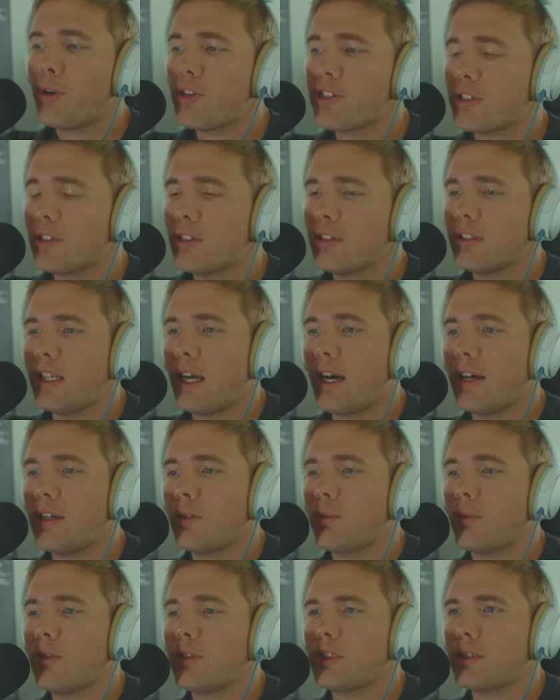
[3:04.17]
personally, I
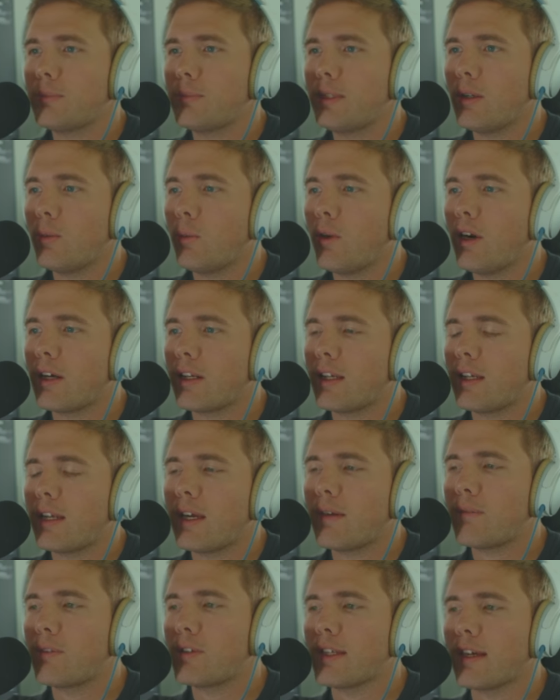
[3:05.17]
don't want to be a walking
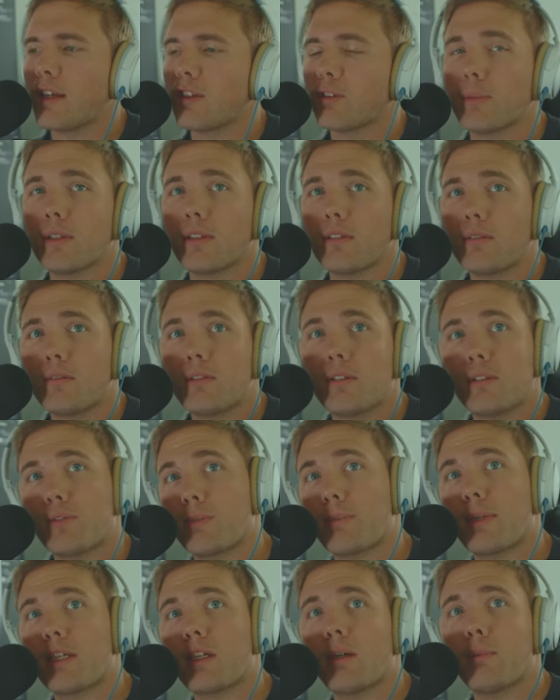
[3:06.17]
advertisement
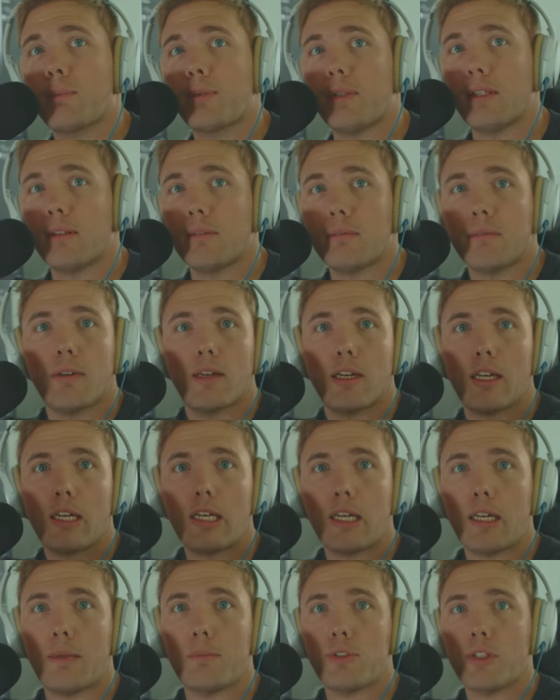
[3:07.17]
for my company.
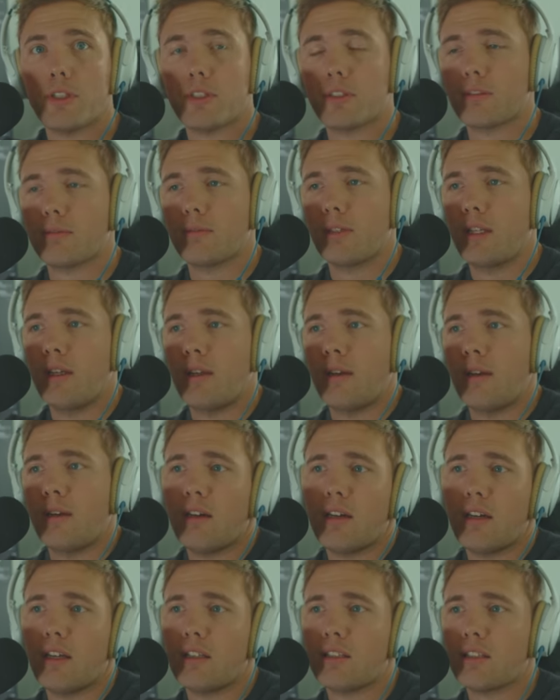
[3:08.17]
I, I'm just,
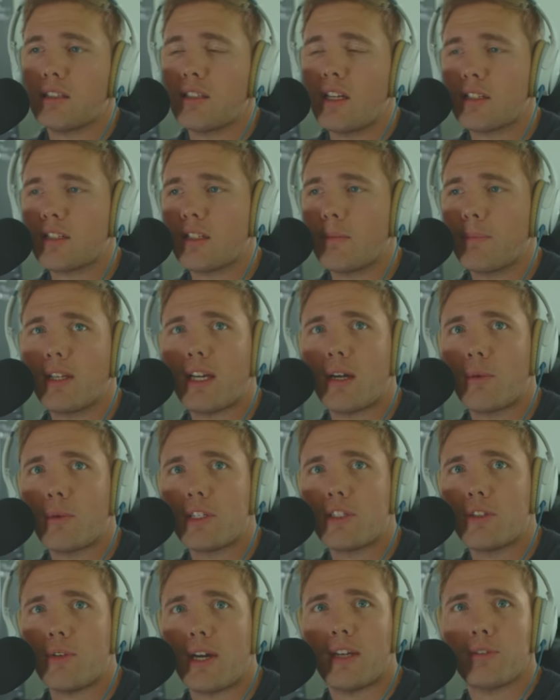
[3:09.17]
it's just not something I
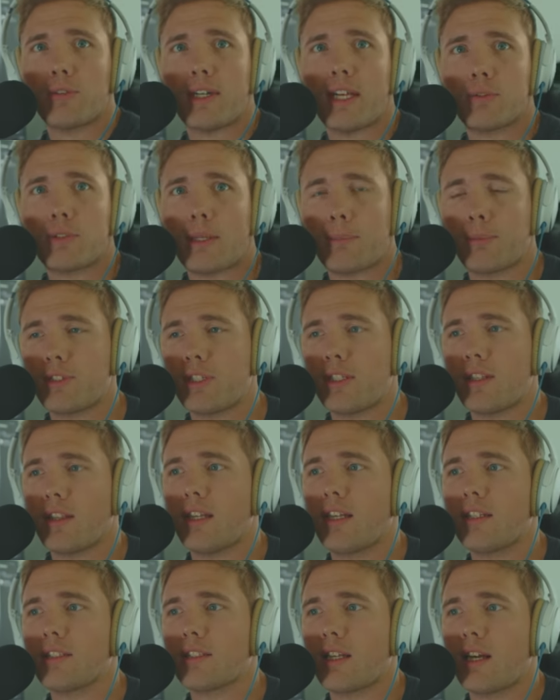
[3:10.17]
want to do. I'd rather represent
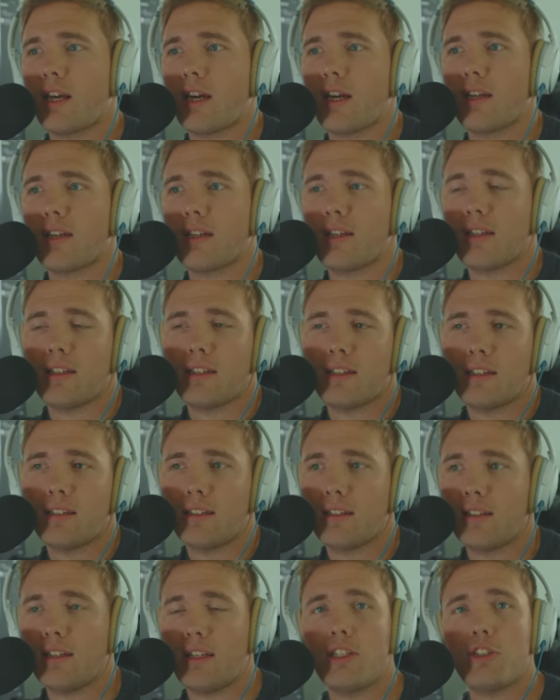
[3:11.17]
things that I
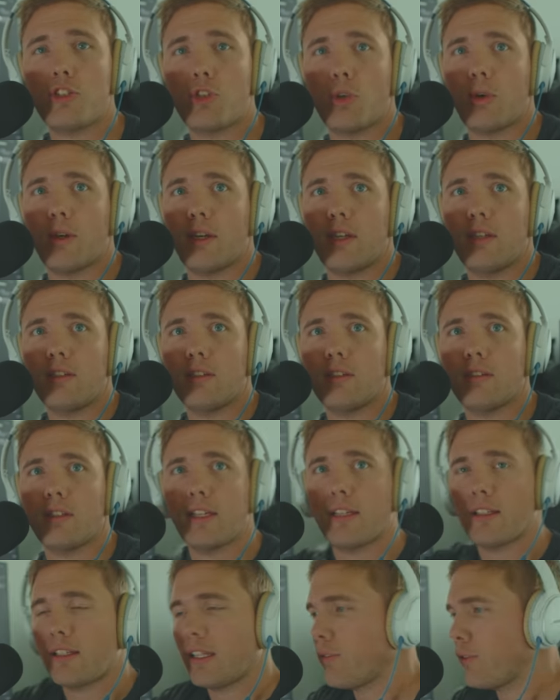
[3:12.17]
enjoy.
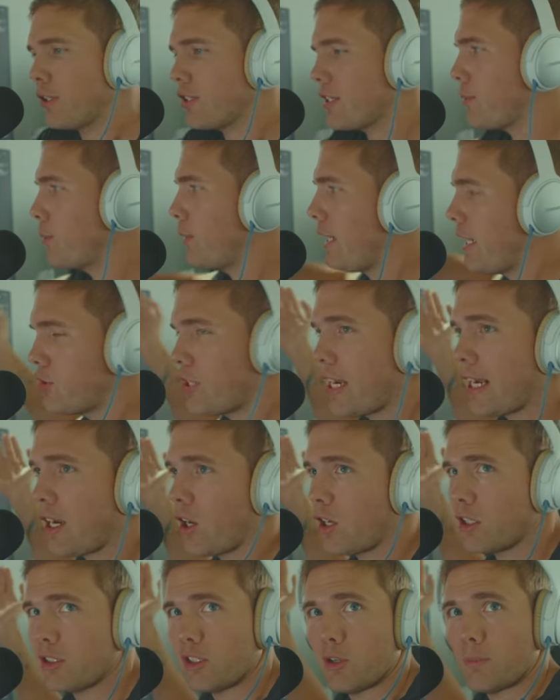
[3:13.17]
Uh, like for example, we got Jack
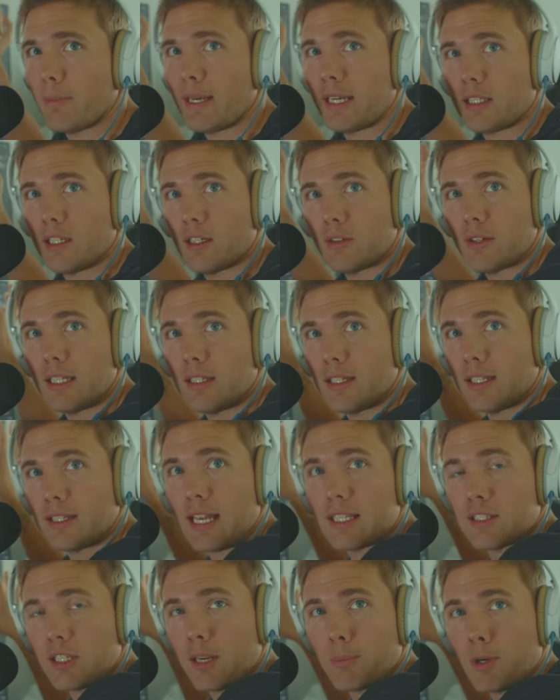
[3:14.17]
Harlow back here, right? Like
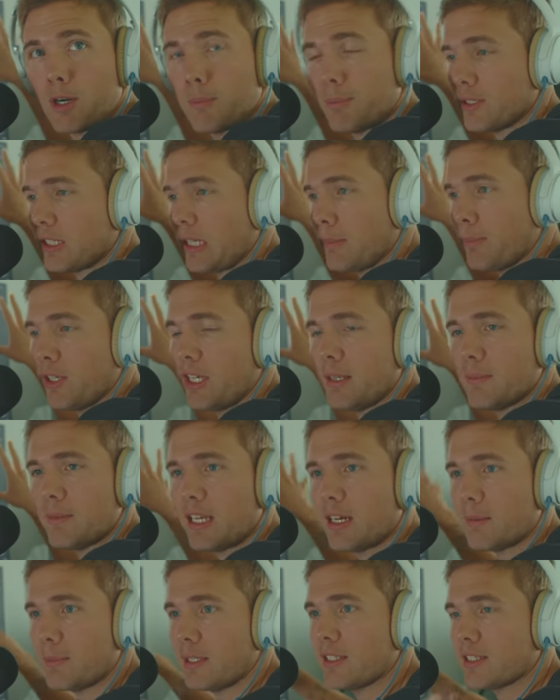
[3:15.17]
that's on purpose. I put him
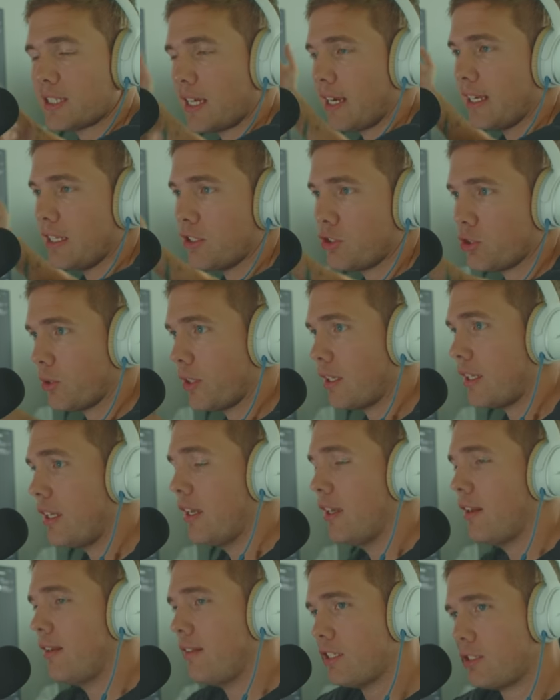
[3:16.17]
there because I enjoy
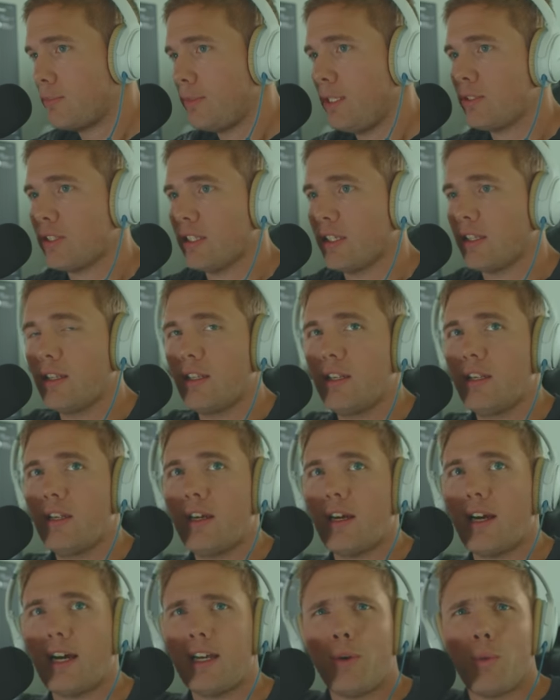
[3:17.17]
his music.
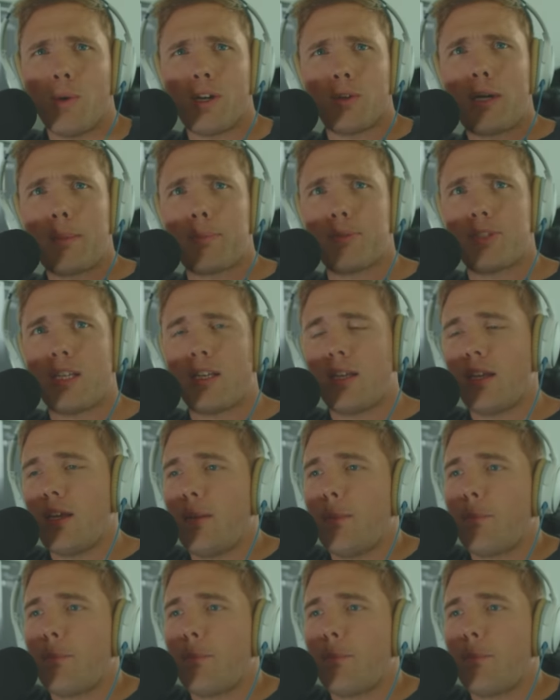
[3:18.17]
I don't want to represent